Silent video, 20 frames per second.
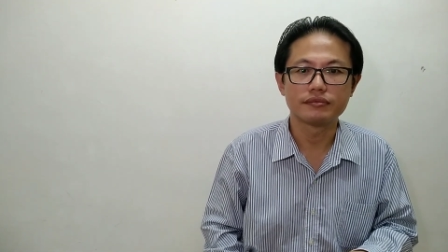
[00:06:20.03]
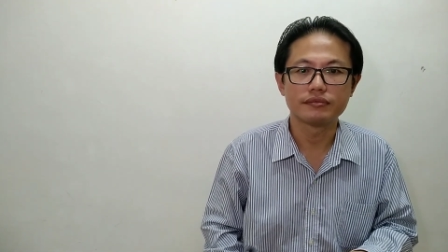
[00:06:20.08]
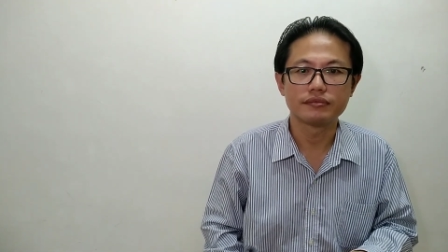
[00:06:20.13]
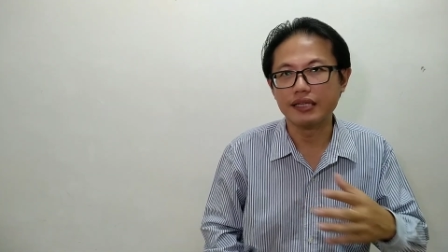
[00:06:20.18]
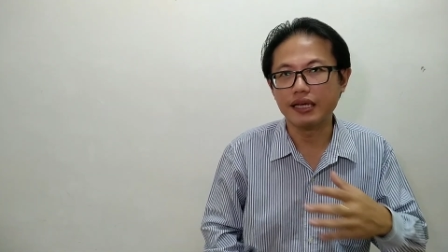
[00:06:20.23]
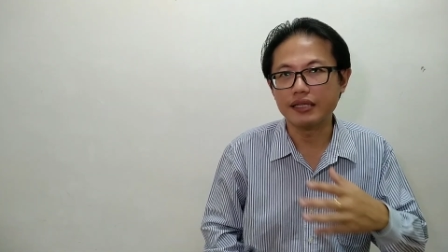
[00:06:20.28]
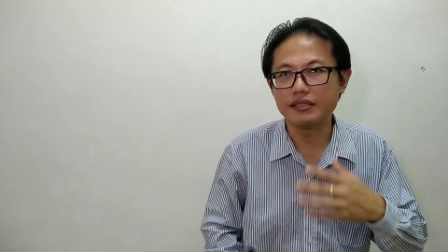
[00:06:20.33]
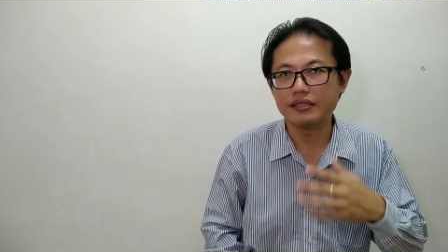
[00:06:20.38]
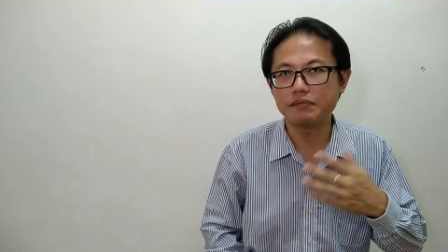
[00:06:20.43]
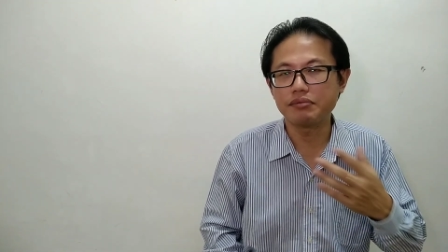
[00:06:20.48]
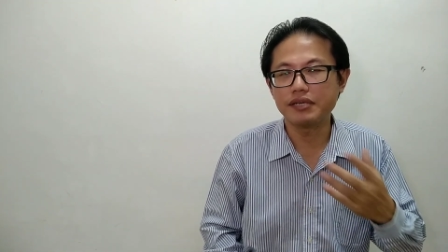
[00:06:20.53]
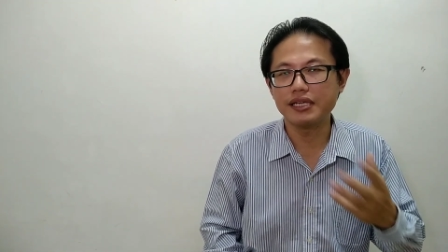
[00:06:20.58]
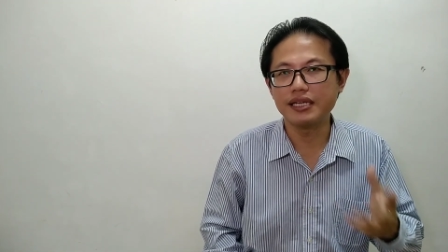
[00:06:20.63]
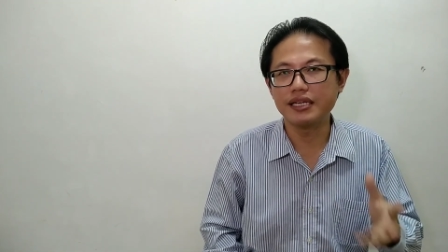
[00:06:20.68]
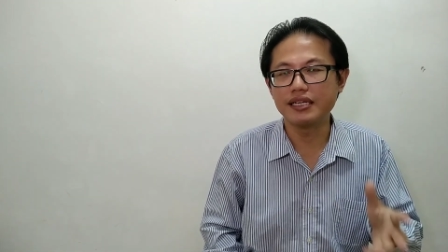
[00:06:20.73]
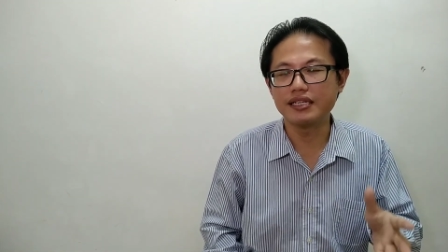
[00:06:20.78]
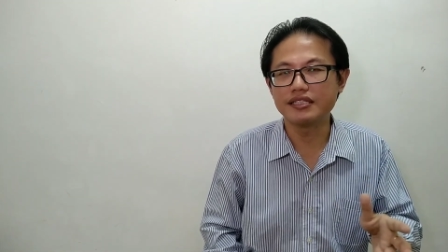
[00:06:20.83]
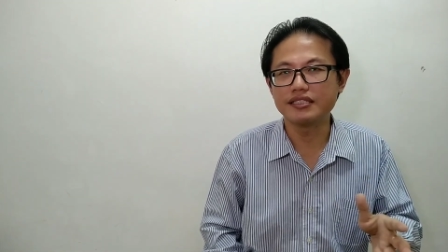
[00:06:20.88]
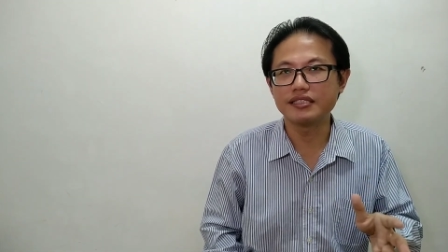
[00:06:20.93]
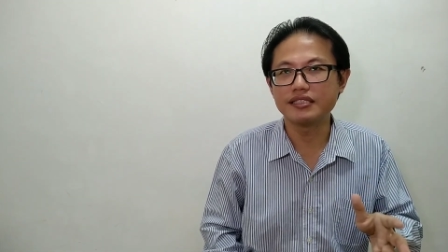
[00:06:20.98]
Another
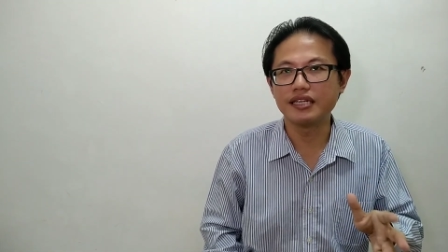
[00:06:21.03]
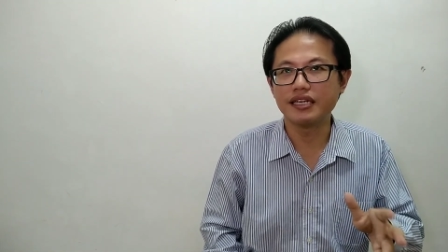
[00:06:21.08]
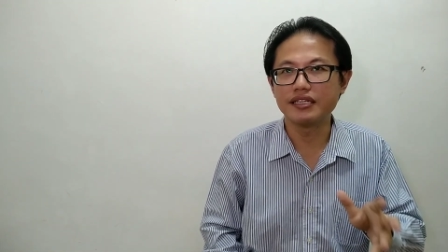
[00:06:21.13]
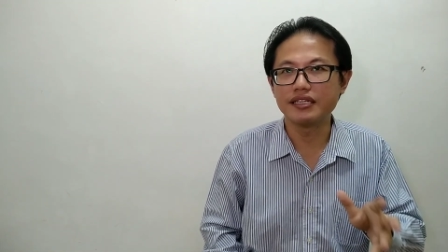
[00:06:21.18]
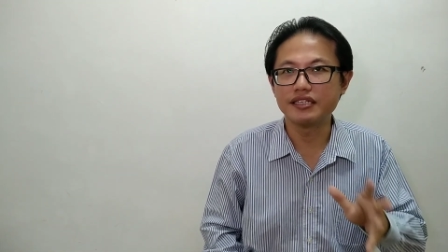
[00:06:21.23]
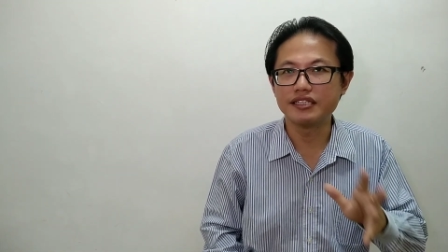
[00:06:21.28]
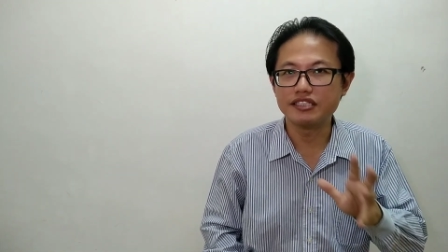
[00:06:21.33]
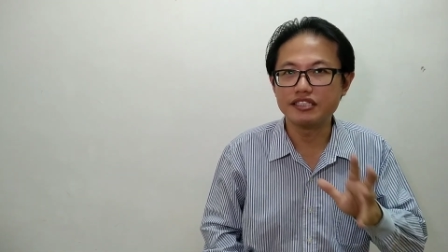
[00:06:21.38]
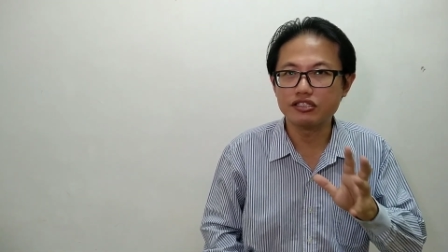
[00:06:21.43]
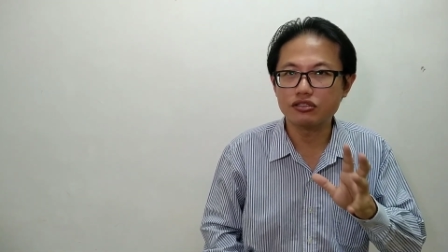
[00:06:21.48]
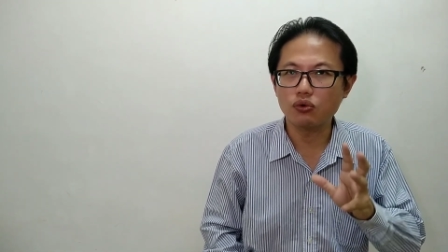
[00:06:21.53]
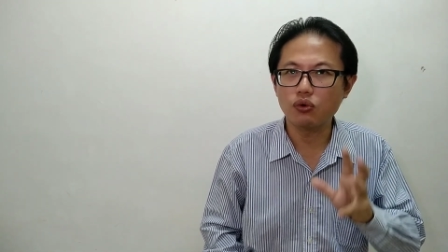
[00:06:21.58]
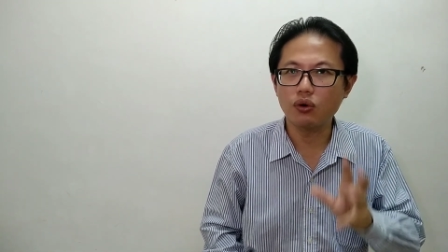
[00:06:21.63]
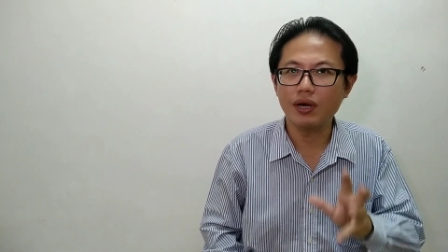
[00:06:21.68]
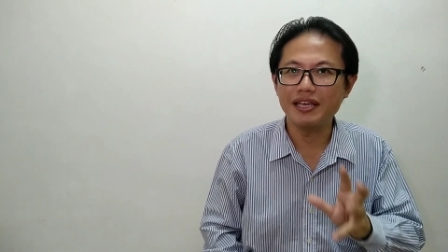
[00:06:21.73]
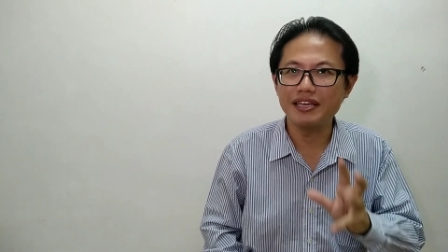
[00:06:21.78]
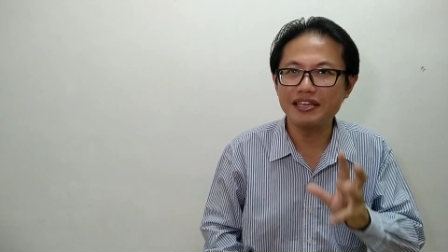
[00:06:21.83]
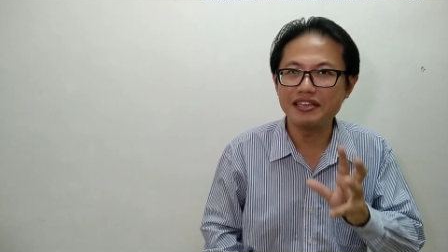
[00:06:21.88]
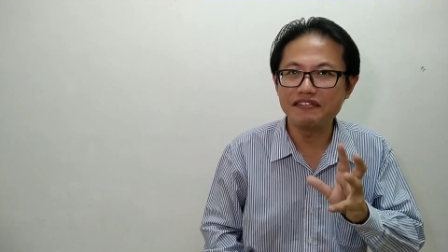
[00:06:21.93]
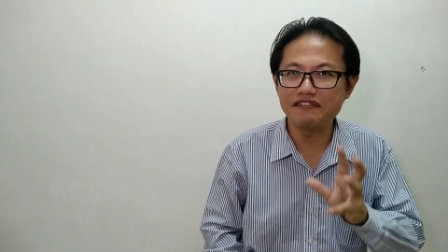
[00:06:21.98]
place that is
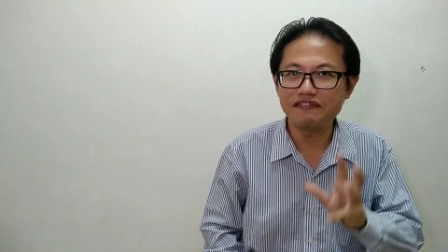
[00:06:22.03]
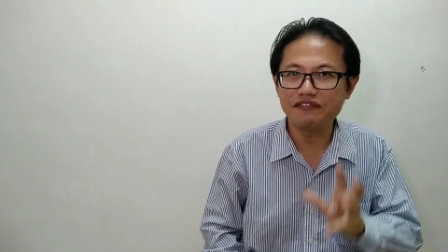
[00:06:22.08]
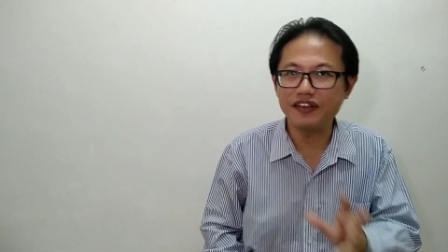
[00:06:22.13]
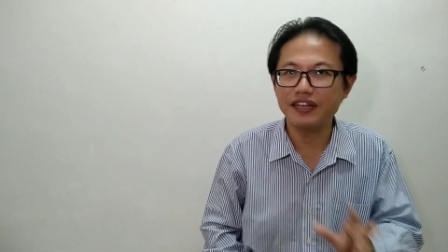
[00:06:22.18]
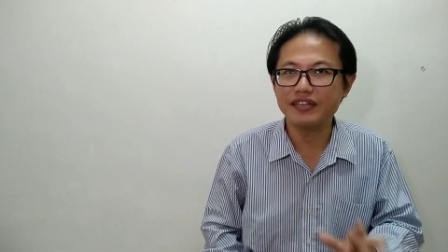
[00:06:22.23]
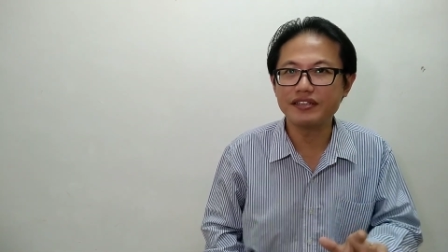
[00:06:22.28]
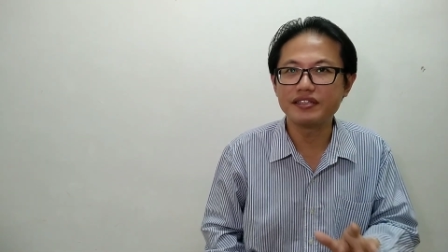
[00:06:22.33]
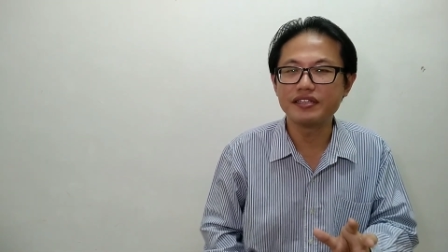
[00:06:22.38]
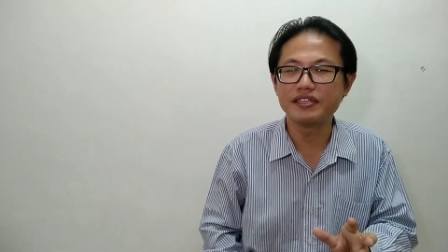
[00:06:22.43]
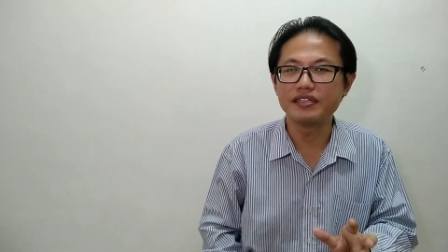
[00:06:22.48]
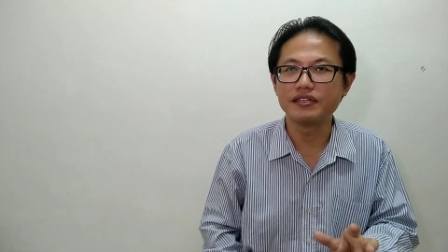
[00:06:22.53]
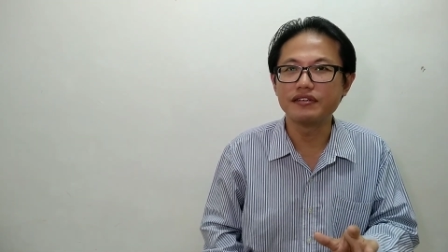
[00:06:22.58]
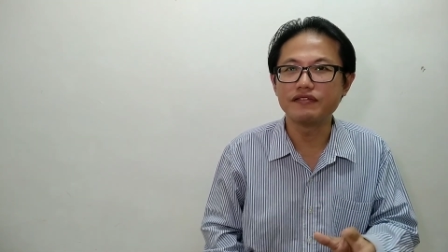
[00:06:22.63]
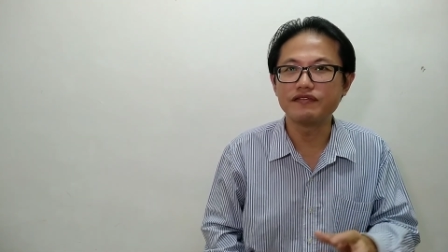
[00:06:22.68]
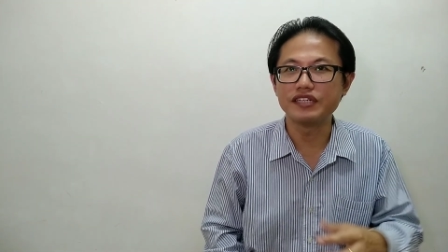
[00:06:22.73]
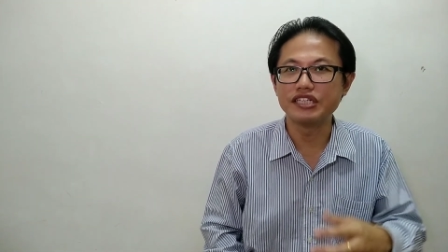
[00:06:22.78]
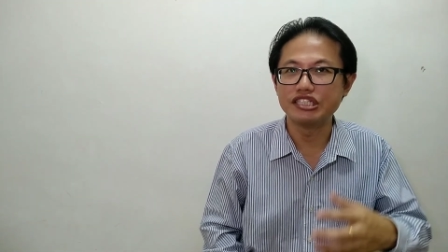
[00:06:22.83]
quite effective